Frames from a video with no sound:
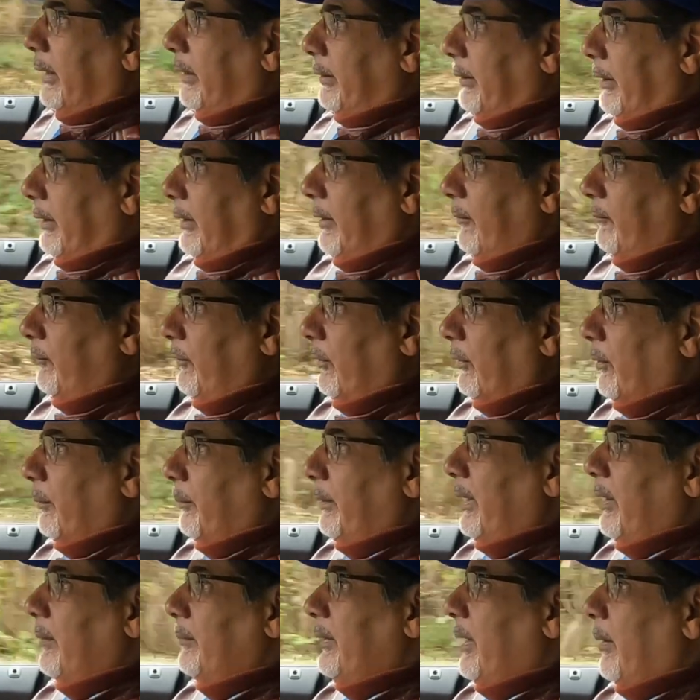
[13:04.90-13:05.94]
is that if
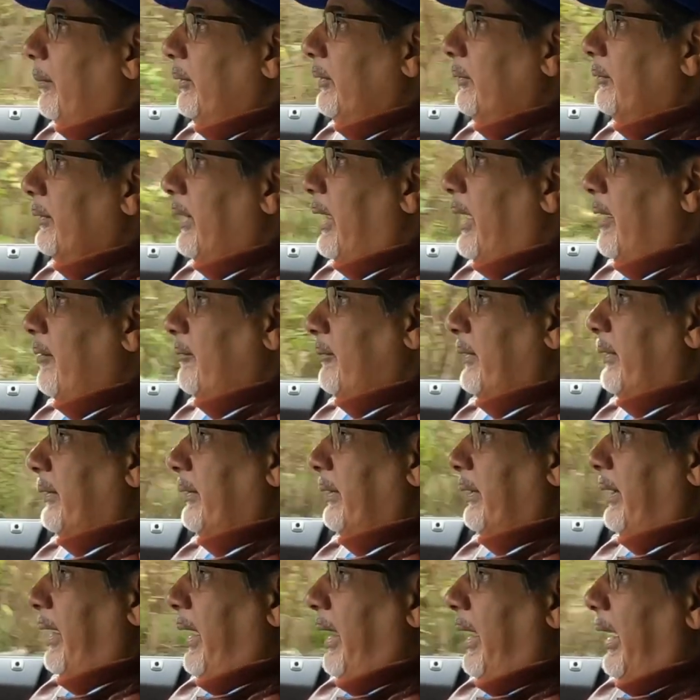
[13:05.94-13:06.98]
you're a BMW
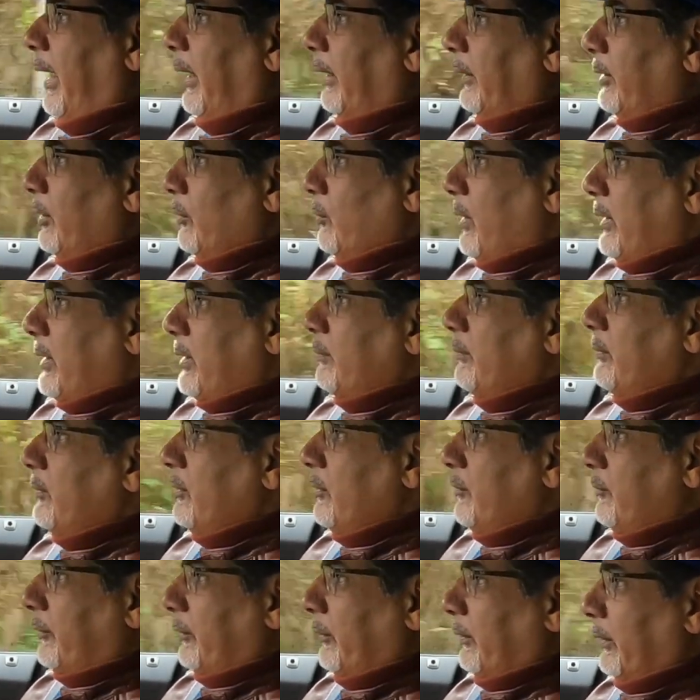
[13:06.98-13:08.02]
driver and you want to
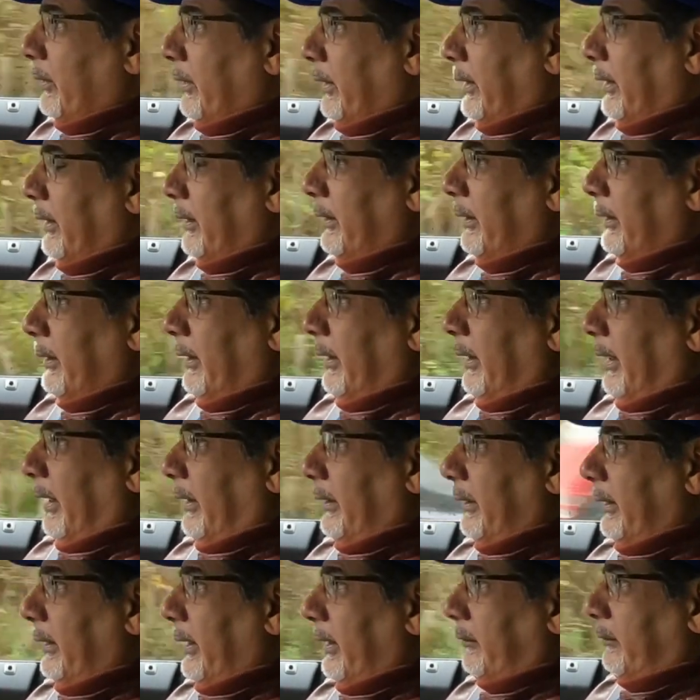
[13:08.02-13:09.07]
move to
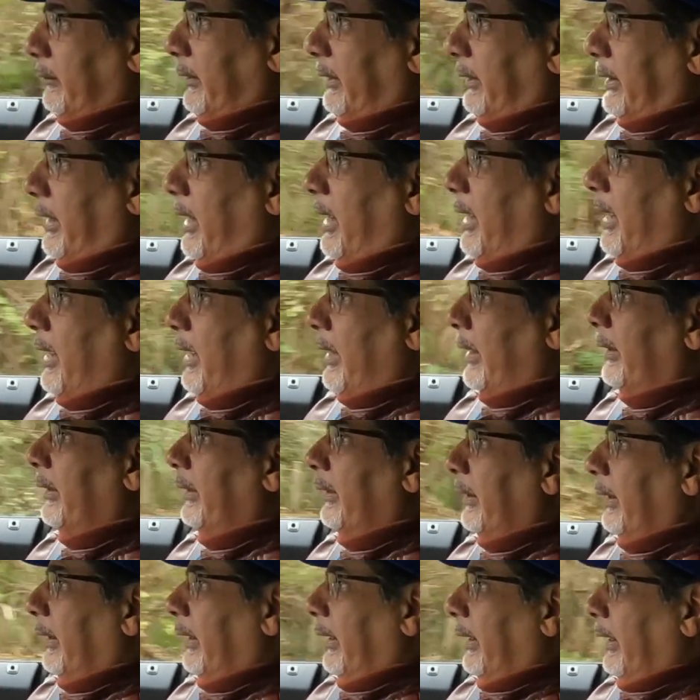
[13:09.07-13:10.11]
an electric car